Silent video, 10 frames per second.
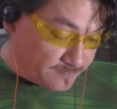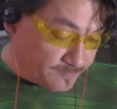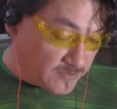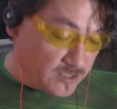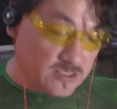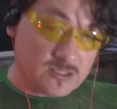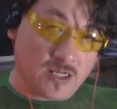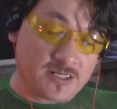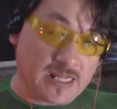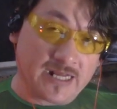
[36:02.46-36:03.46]
it's
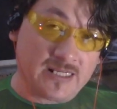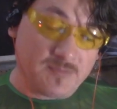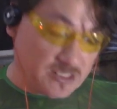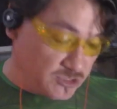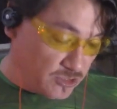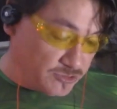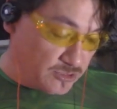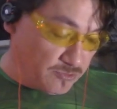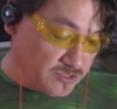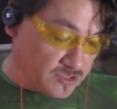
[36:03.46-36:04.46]
not a tag team match. Chelsea
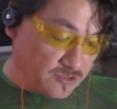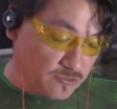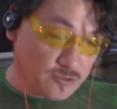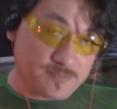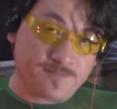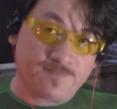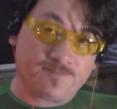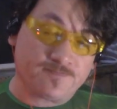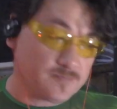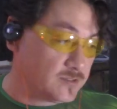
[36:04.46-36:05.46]
Green's on her own.
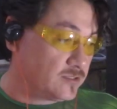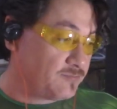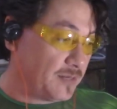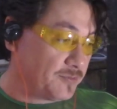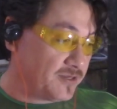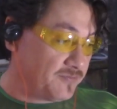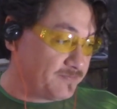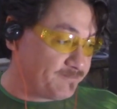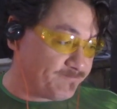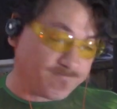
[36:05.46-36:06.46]
Piper Niven.
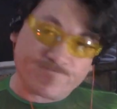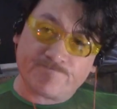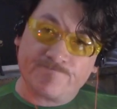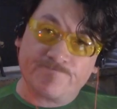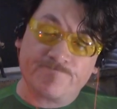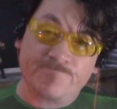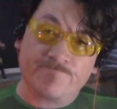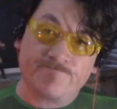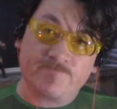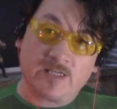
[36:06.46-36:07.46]

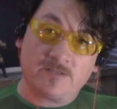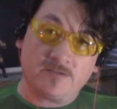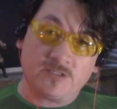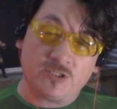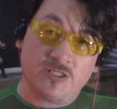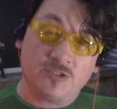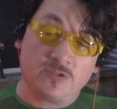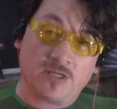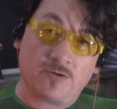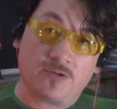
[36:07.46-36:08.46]
I don't know. Is she
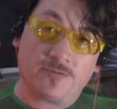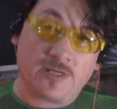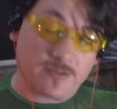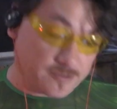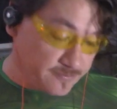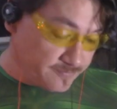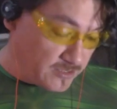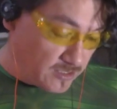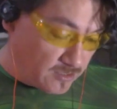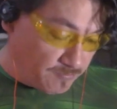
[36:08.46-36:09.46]
injured? I don't know.
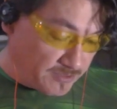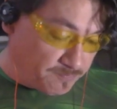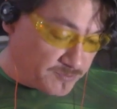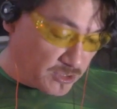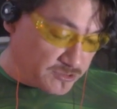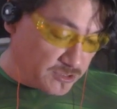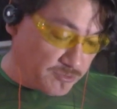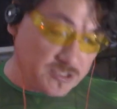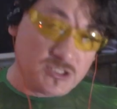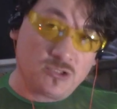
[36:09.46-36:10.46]
But Chelsea
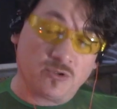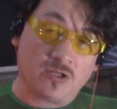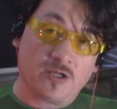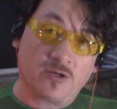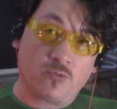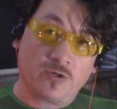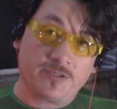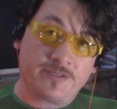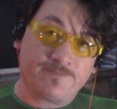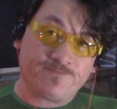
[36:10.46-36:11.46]
Green, she's doing a lot of
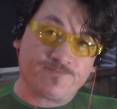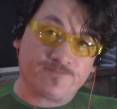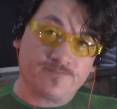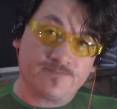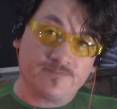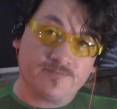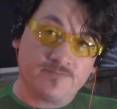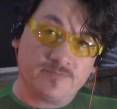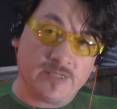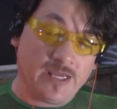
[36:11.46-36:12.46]
work.
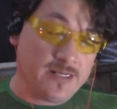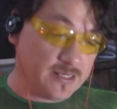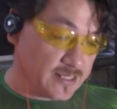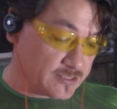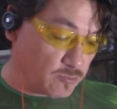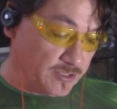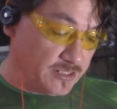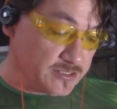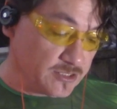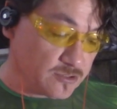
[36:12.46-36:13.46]
And I guess what? It's